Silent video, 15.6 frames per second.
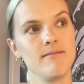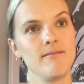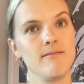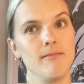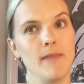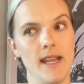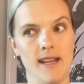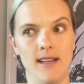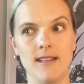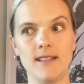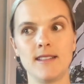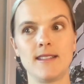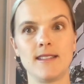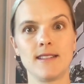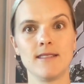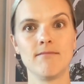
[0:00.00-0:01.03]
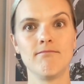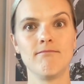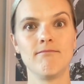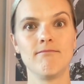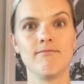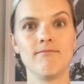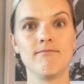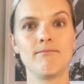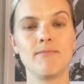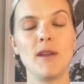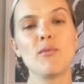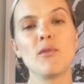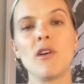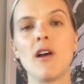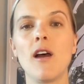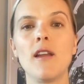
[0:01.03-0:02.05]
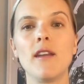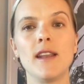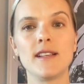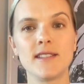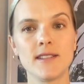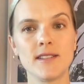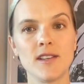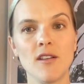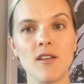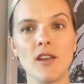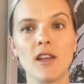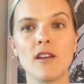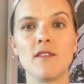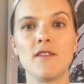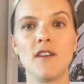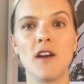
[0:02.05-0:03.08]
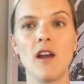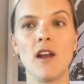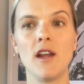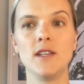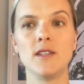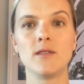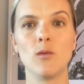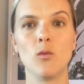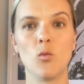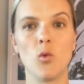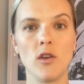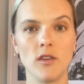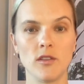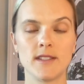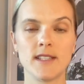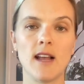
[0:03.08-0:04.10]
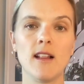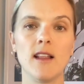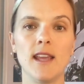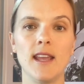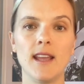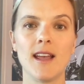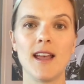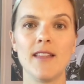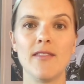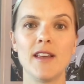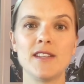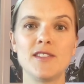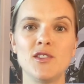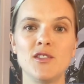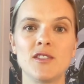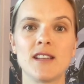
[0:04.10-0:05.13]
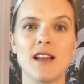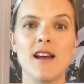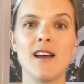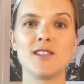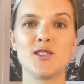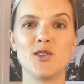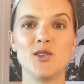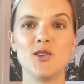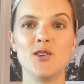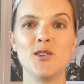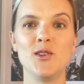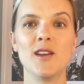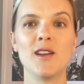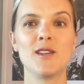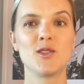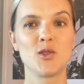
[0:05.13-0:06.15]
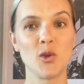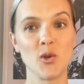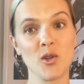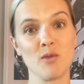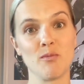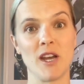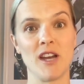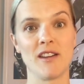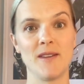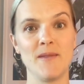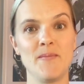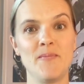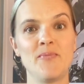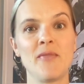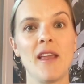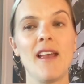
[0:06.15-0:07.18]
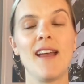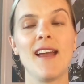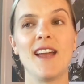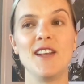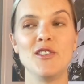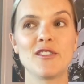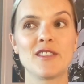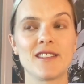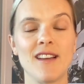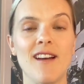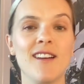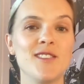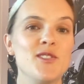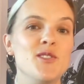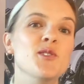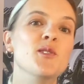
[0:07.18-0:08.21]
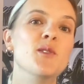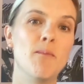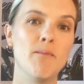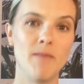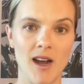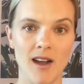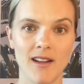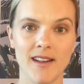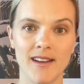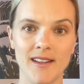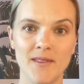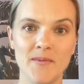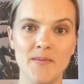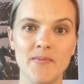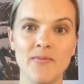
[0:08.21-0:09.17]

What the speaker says: means people aren't necessarily going to find what you're selling unless you start to talk about it and you start to market it.